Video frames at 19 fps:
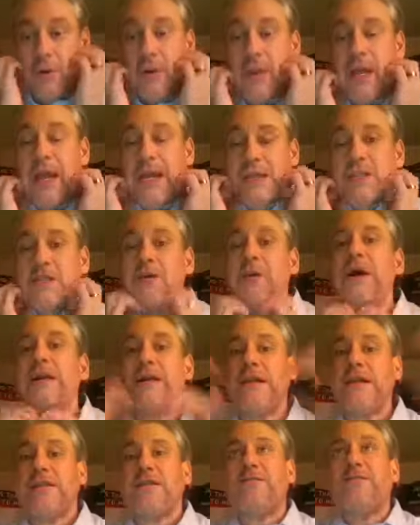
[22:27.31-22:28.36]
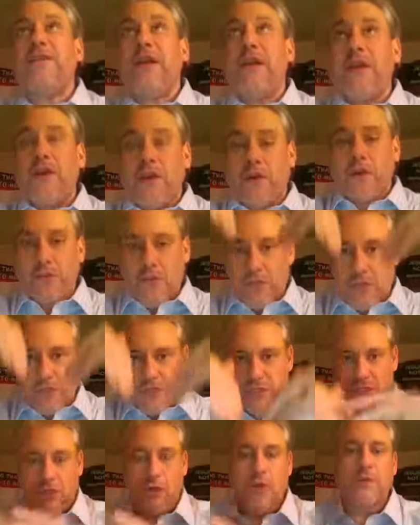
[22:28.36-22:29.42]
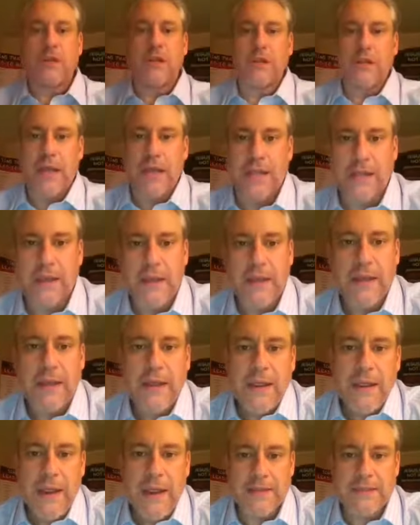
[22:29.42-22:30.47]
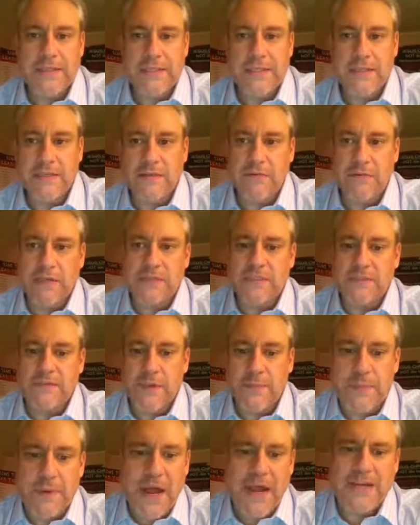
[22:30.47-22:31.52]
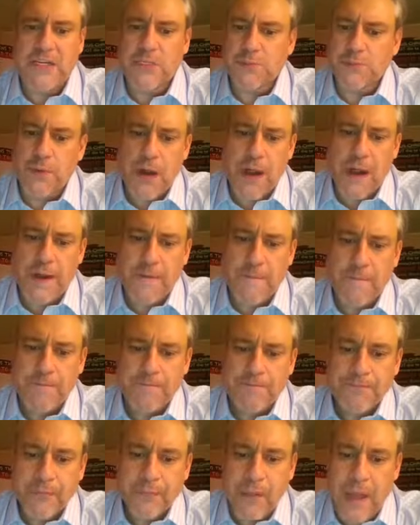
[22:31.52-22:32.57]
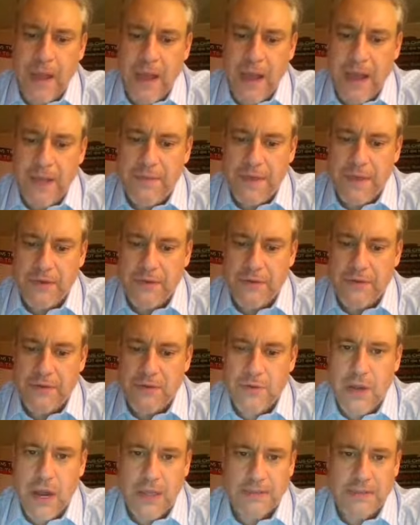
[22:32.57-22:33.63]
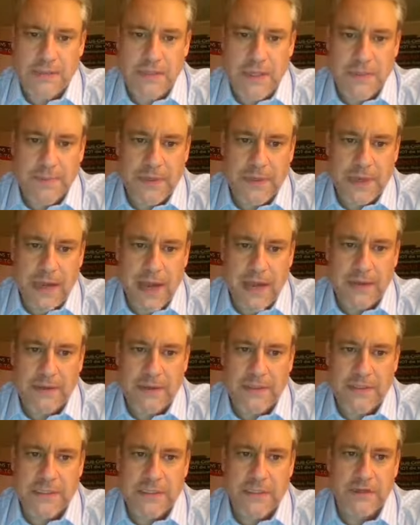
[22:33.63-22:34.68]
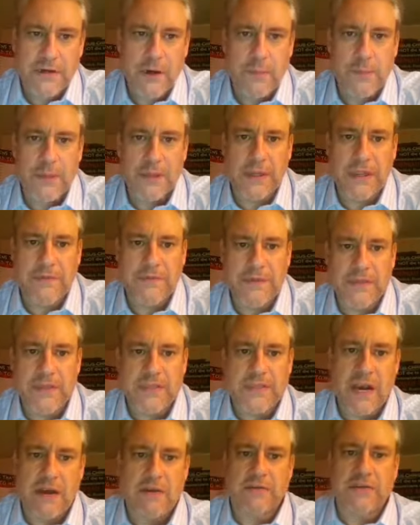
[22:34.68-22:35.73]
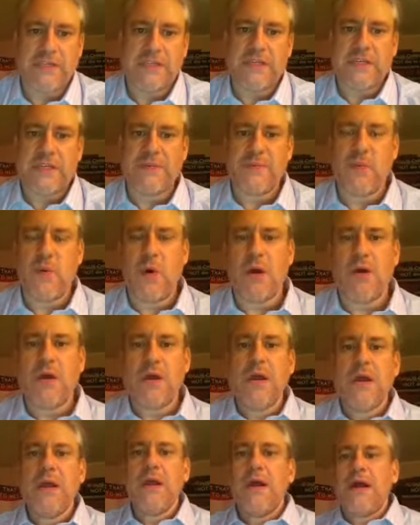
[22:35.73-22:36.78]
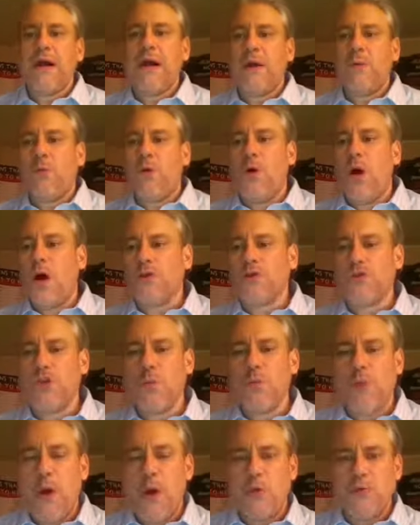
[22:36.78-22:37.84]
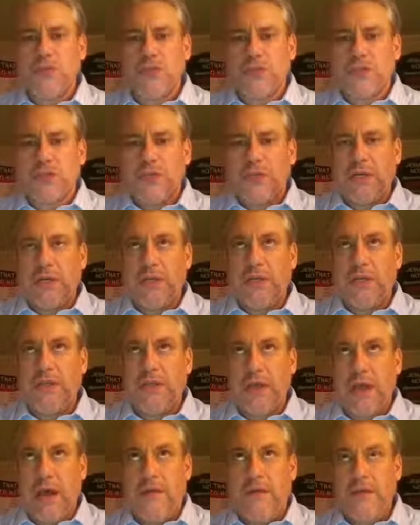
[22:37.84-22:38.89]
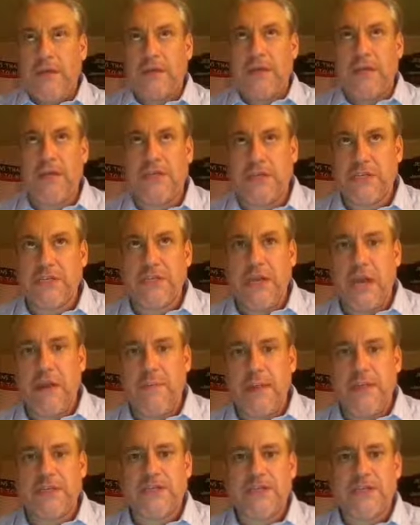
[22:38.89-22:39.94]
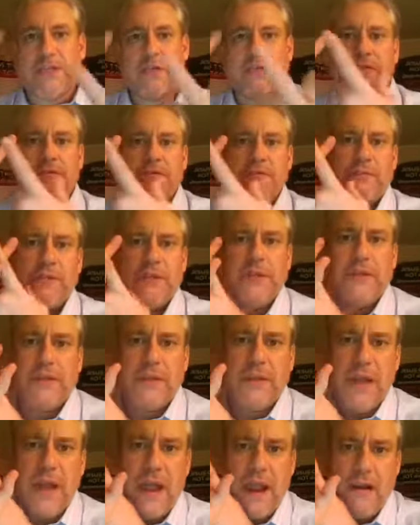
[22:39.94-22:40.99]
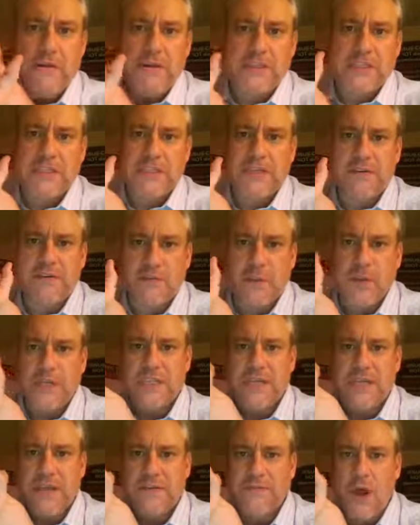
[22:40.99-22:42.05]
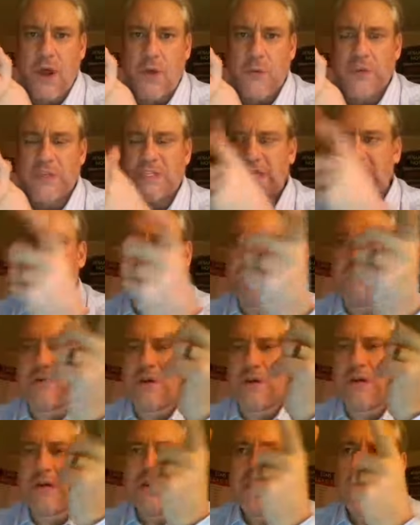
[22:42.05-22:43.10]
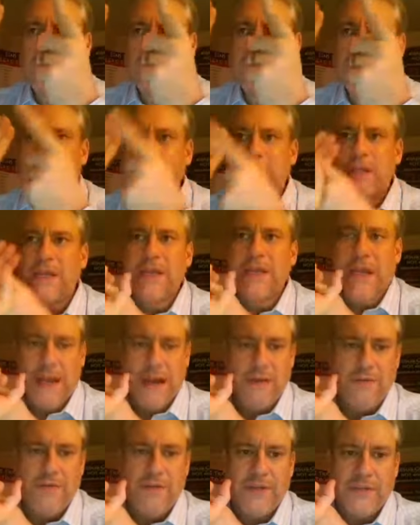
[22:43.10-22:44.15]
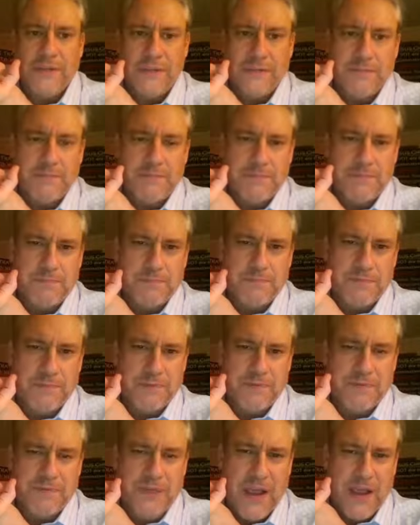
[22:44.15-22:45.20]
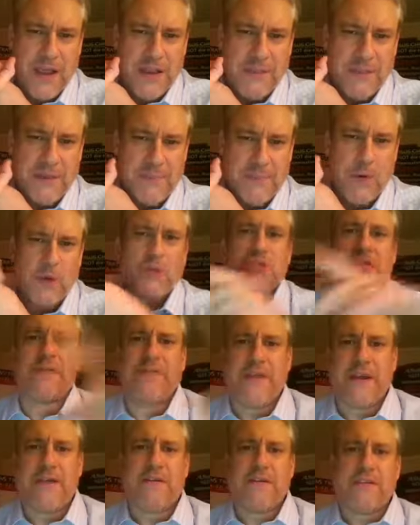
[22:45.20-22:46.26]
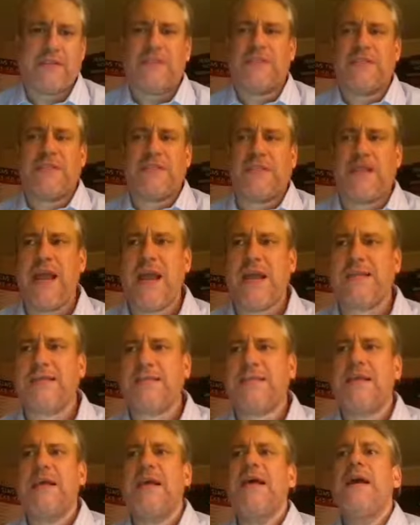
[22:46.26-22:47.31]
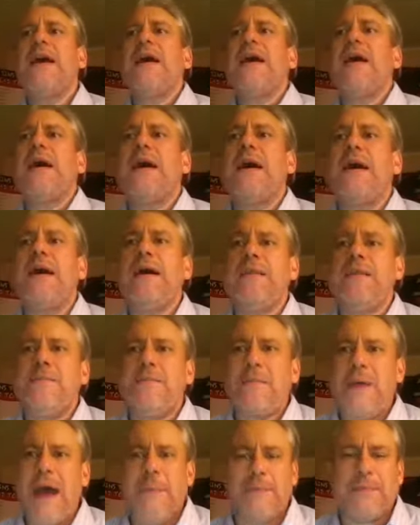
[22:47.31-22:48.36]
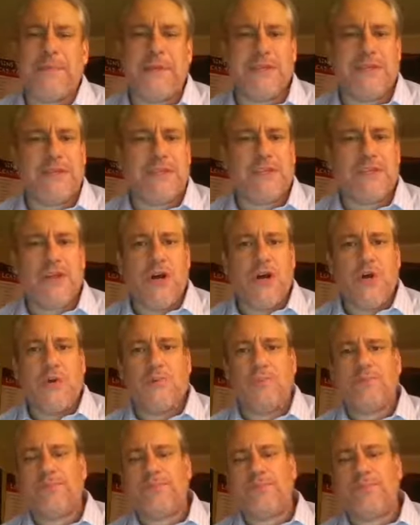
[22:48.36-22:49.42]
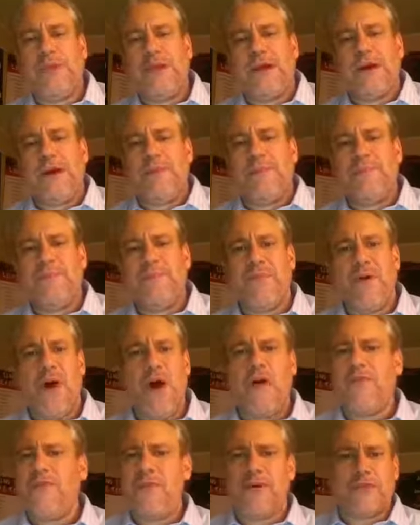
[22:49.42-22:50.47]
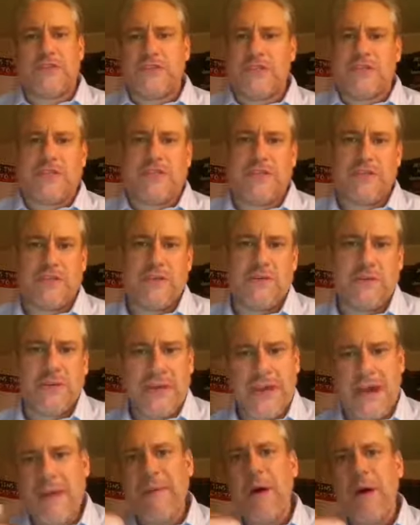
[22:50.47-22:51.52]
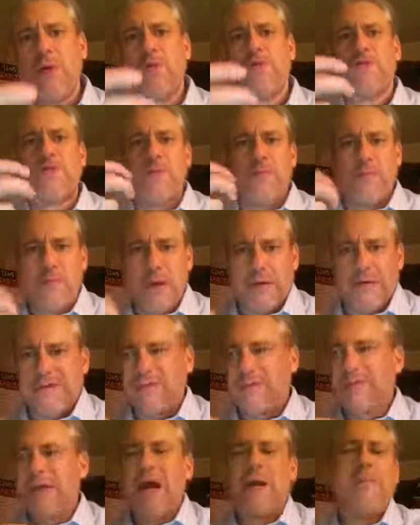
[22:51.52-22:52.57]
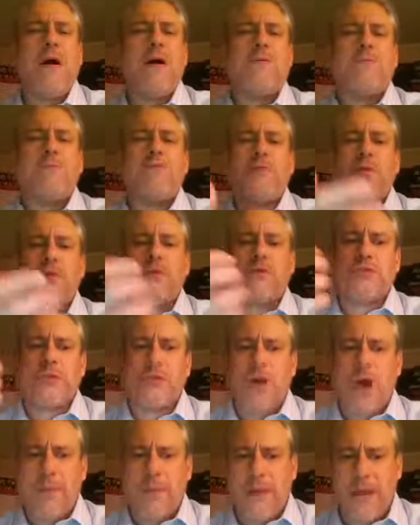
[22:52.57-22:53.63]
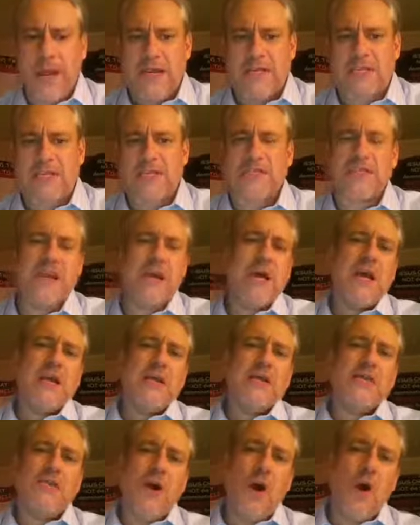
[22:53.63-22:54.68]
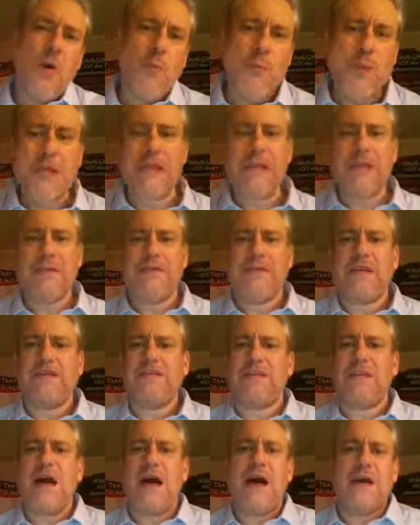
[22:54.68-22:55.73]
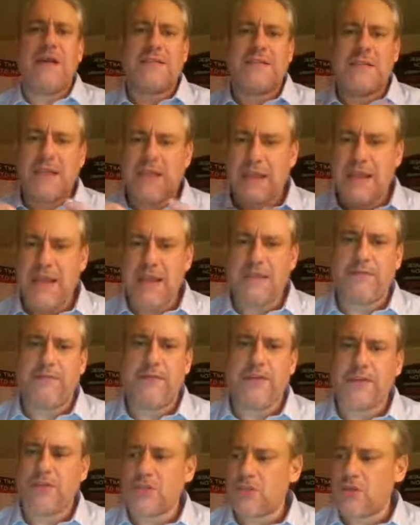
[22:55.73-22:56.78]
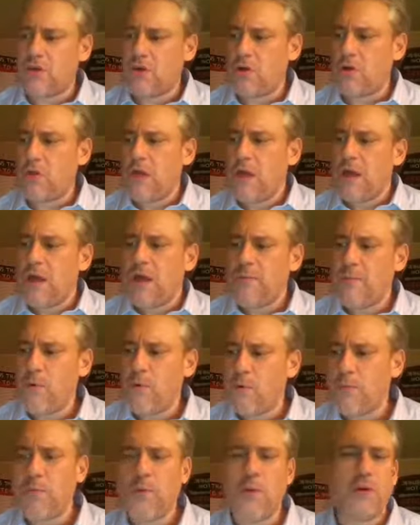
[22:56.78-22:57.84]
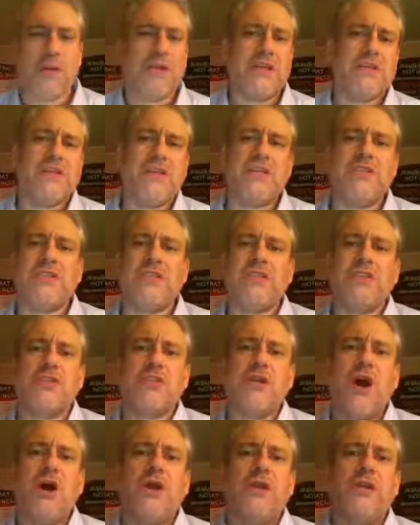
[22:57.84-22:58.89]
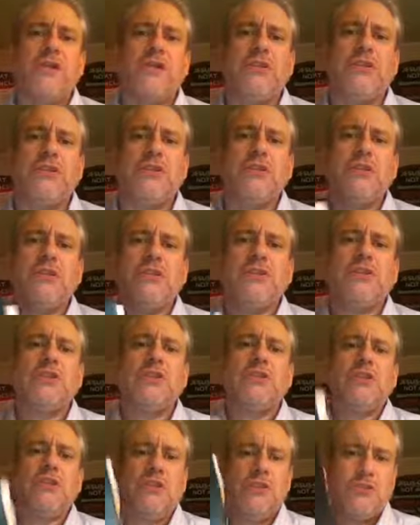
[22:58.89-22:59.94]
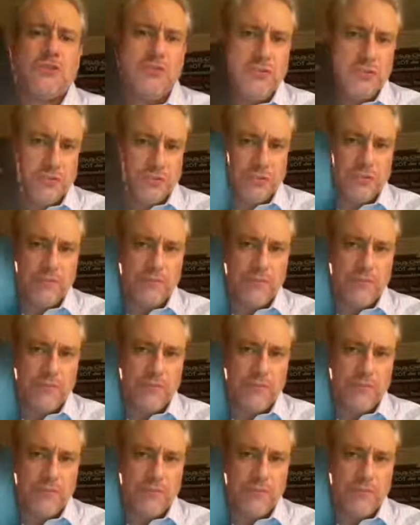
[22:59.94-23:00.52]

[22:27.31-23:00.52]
Okay. So underneath the video, you can just go to the link and see the rest of it. But I just pray uh, that you got something out of this and you don't believe in this heresy anymore. Uh, we'll also post uh, the other teachings that I mentioned, the, the, the, heresy of once saved, always saved, or as the wicked Calvinist say the perseverance of the saints uh, and the Baptists, you know, um, all false teaching. So come out from among them, come out from those denominations. Don't believe these lies. I care for your soul. And more importantly, Jesus is calling you to the truth.